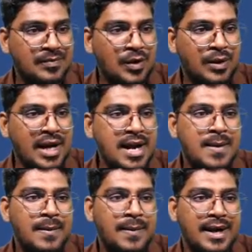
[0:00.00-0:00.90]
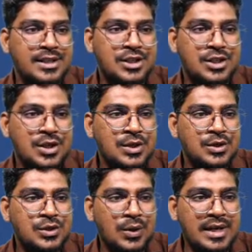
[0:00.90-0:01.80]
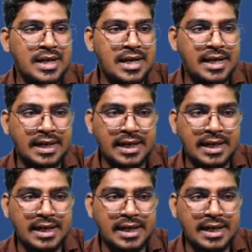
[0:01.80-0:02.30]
Okay, right. So here